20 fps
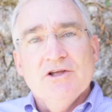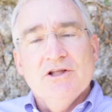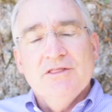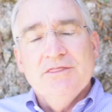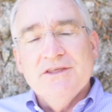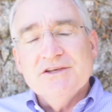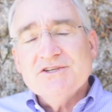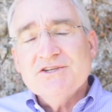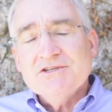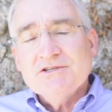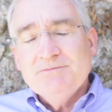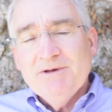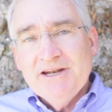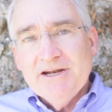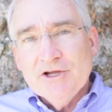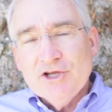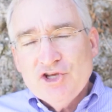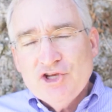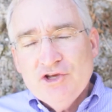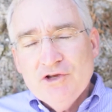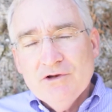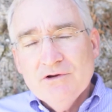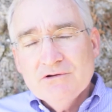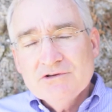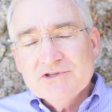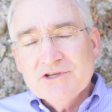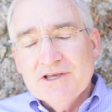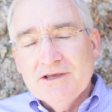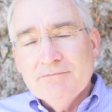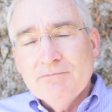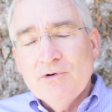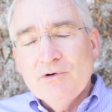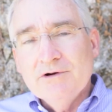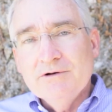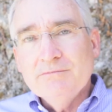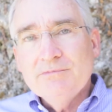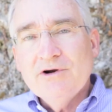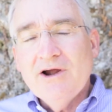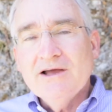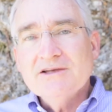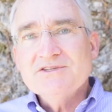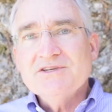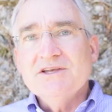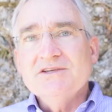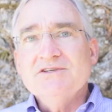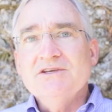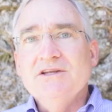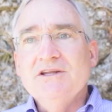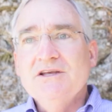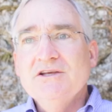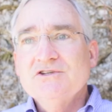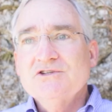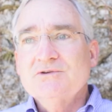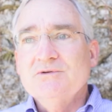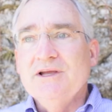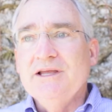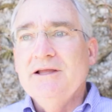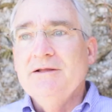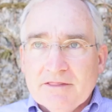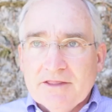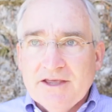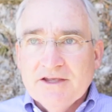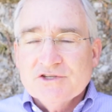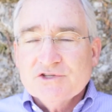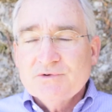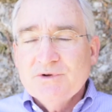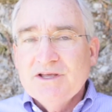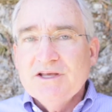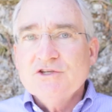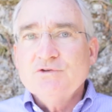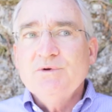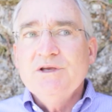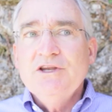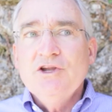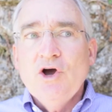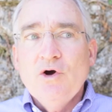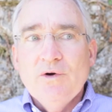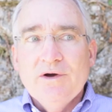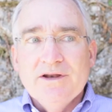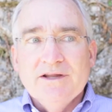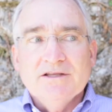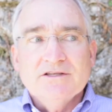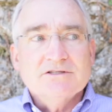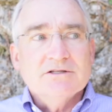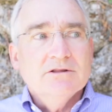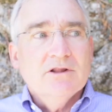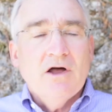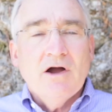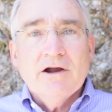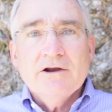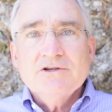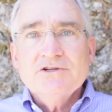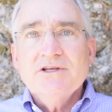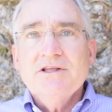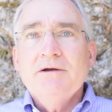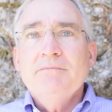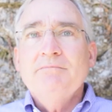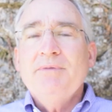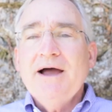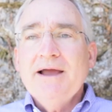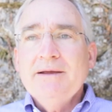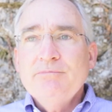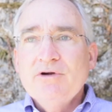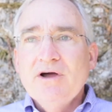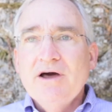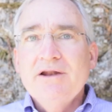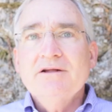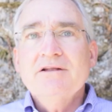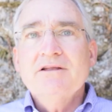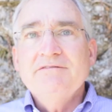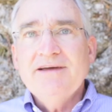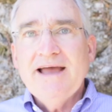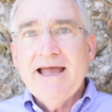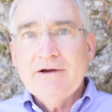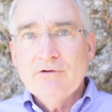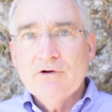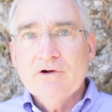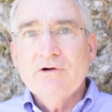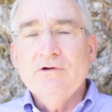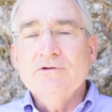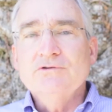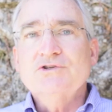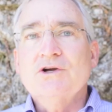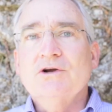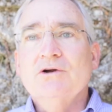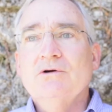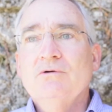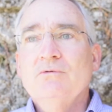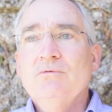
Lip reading: This has been a hugely important process in history. History as we know it is largely a byproduct of agriculture.